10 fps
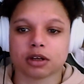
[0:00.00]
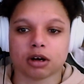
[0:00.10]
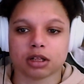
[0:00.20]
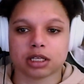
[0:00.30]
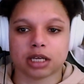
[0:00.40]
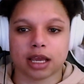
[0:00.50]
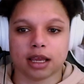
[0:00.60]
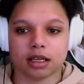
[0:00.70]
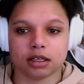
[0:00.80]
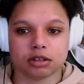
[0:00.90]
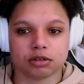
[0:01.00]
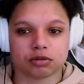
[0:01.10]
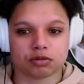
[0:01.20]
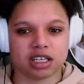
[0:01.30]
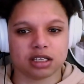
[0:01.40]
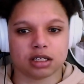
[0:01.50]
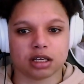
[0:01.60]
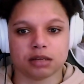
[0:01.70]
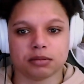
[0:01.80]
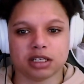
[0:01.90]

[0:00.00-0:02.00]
call it a great game.